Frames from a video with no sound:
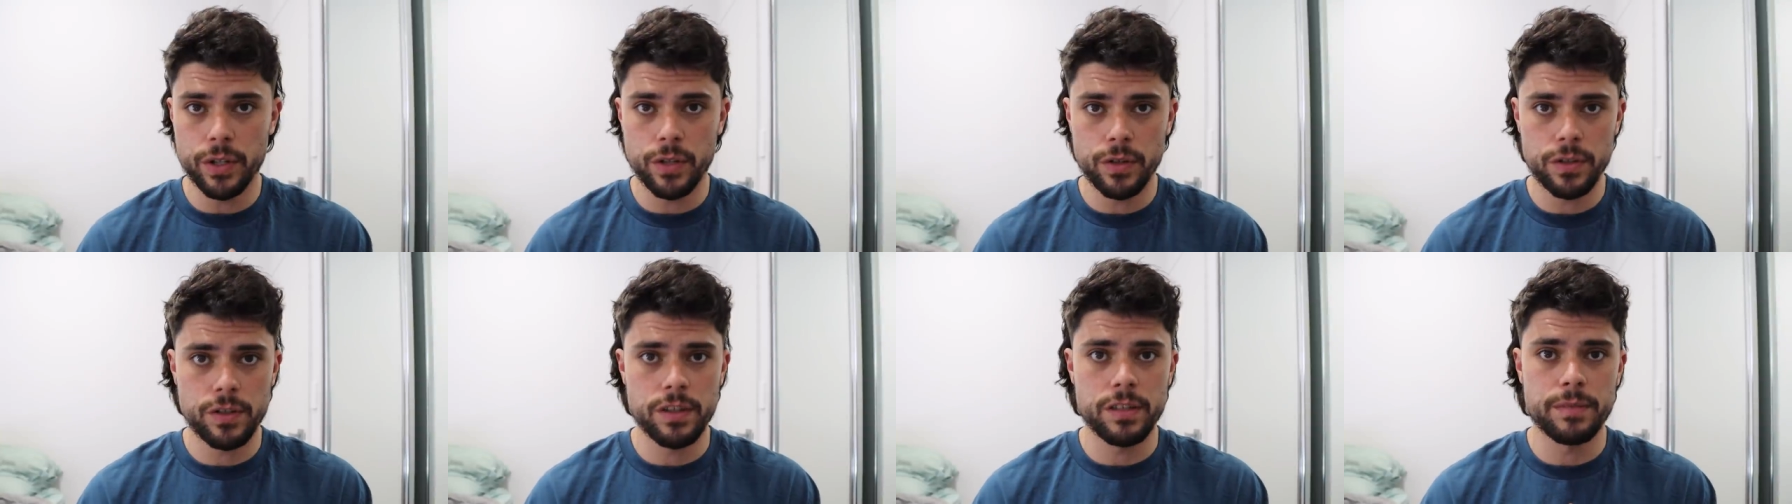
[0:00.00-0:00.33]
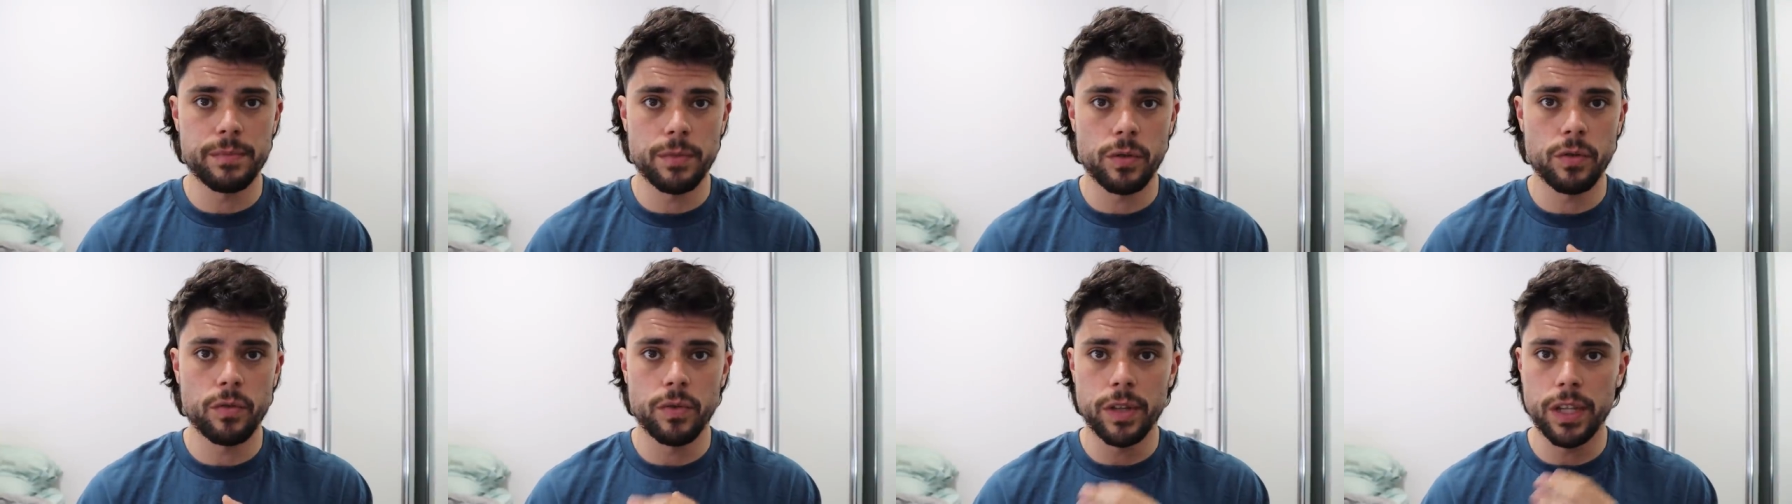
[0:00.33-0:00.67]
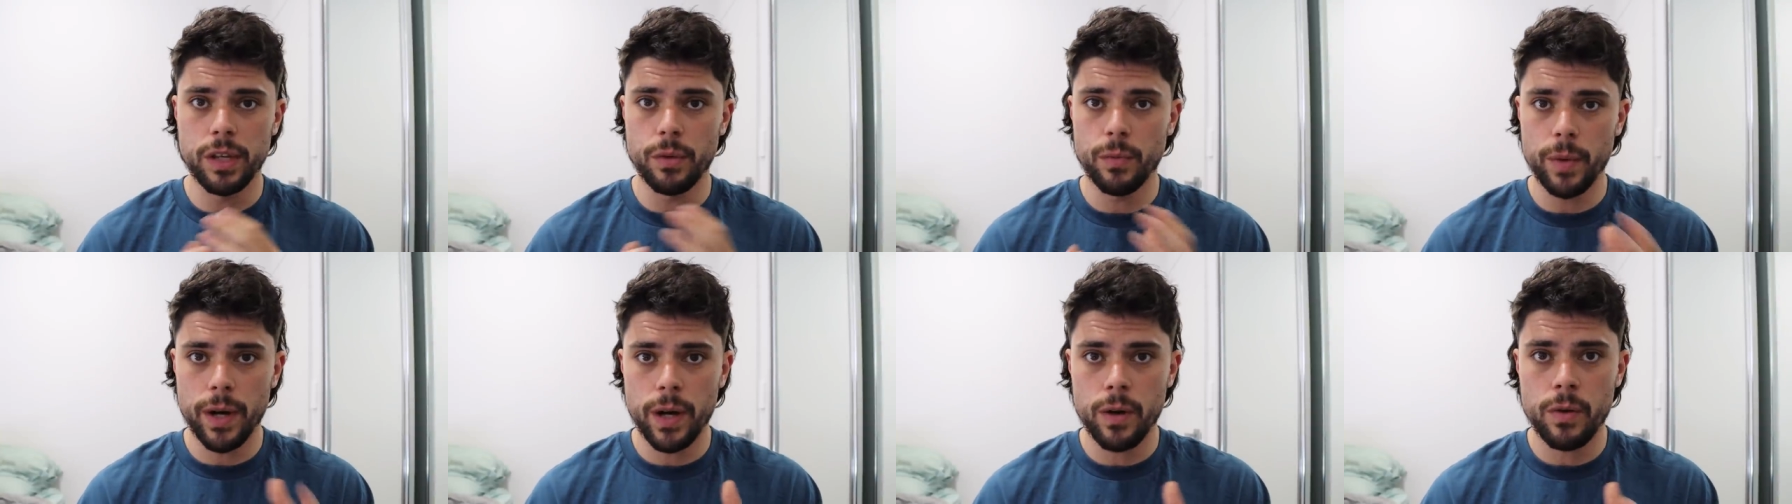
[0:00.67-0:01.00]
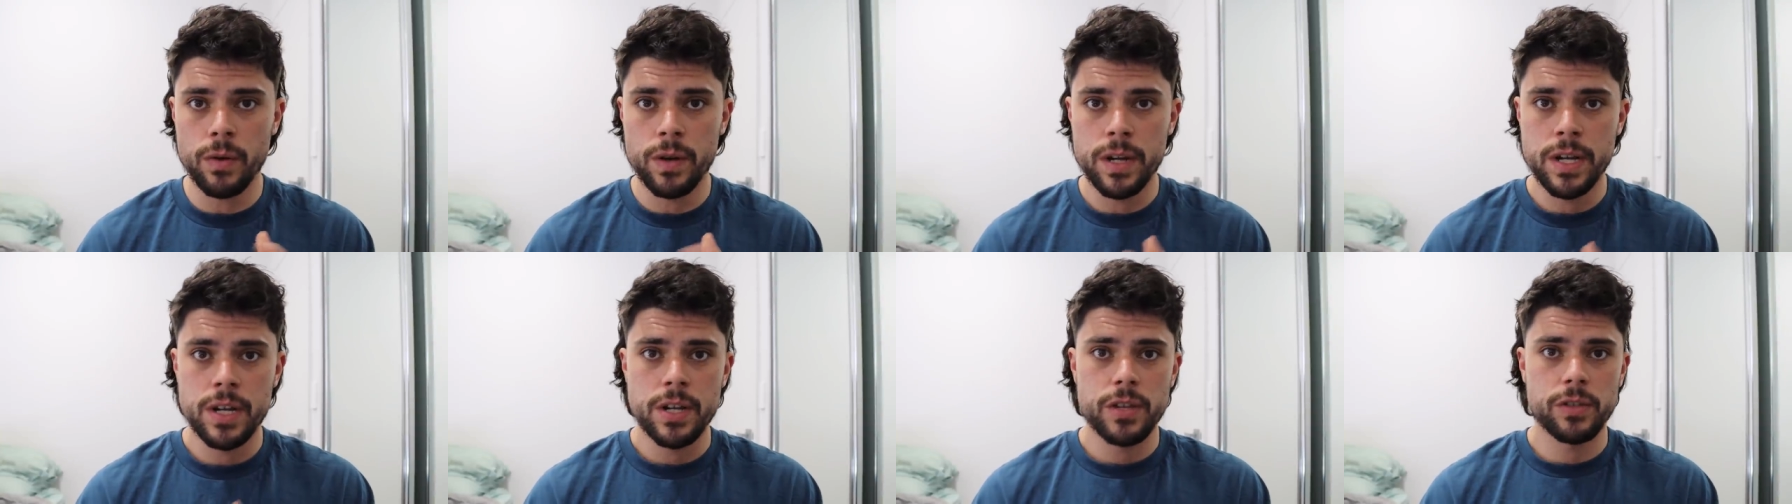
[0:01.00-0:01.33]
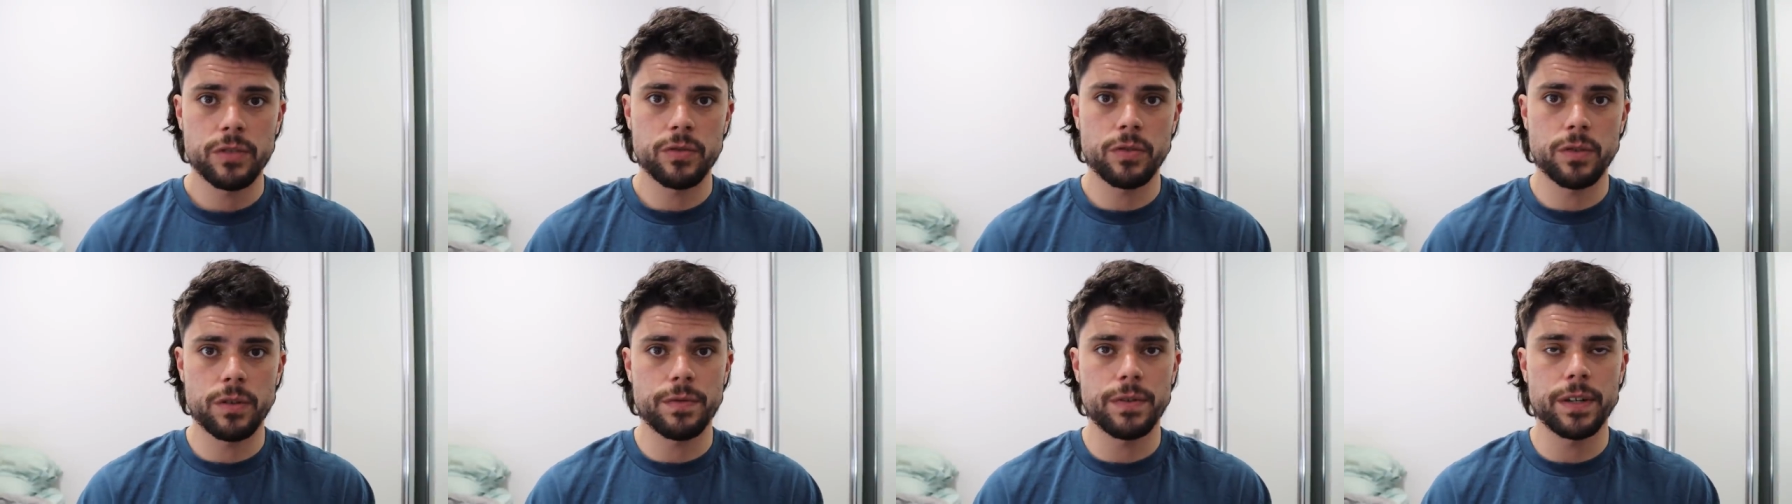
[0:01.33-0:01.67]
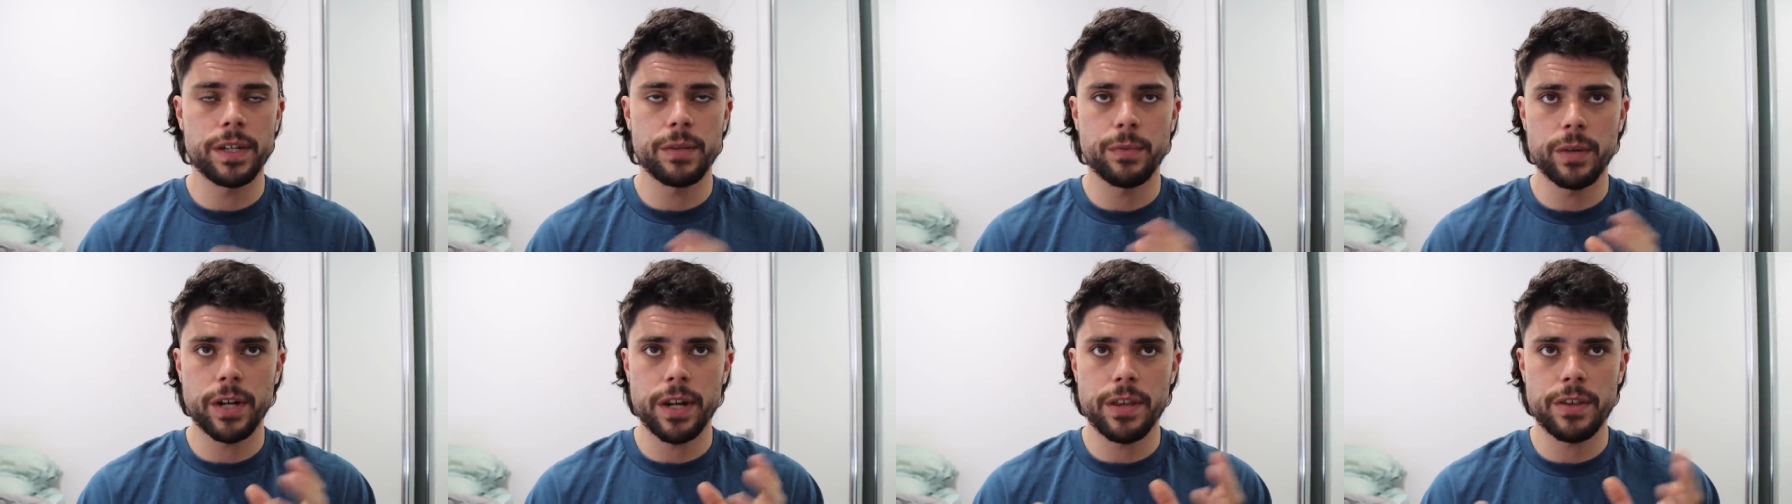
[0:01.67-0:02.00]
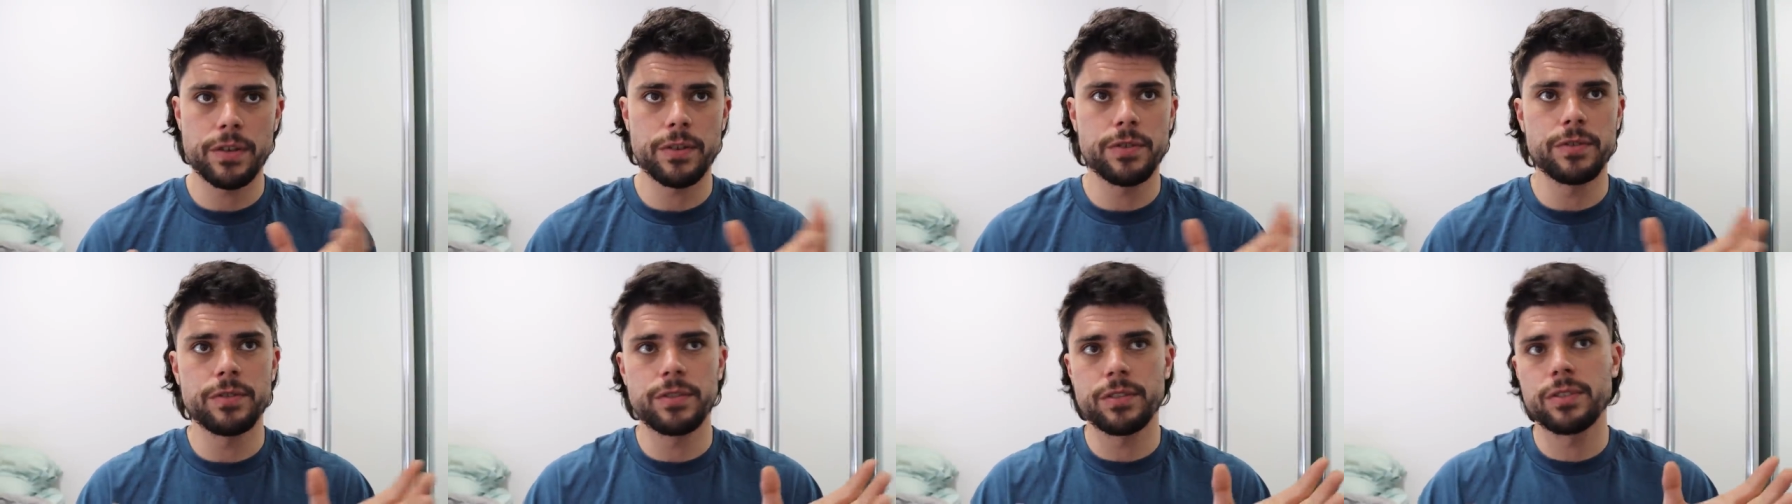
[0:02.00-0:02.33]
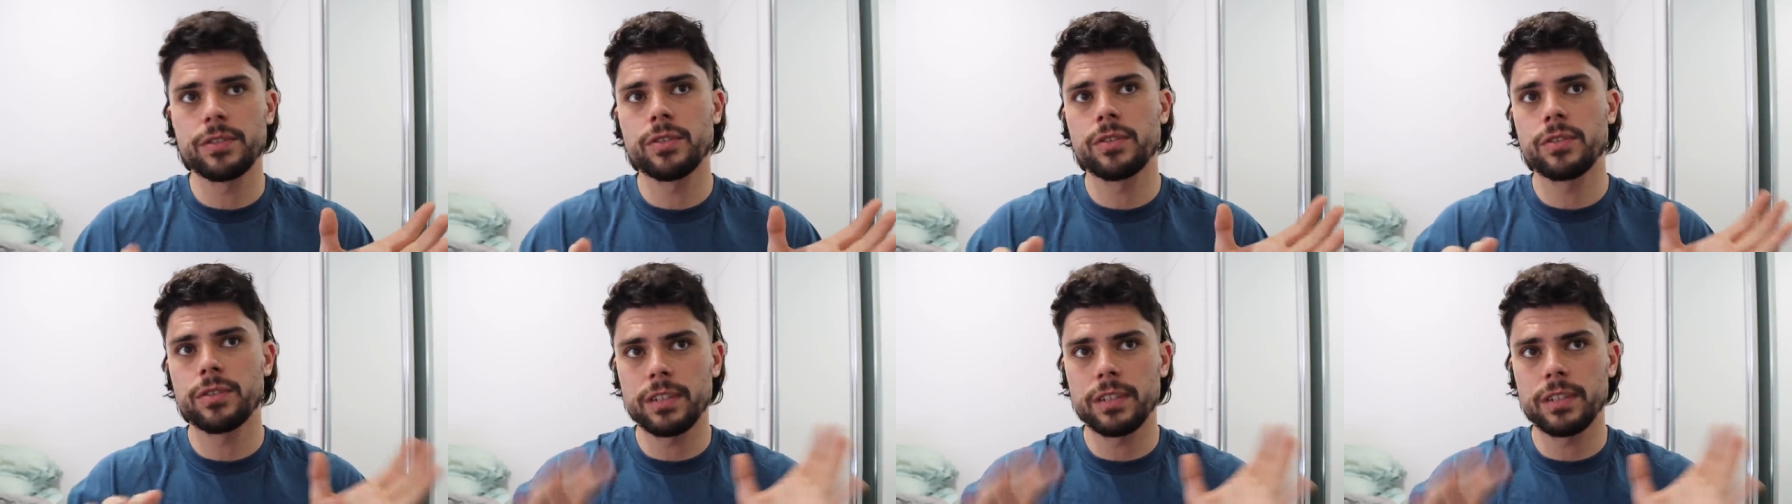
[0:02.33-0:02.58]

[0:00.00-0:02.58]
uses the ball really well, sort of and one of those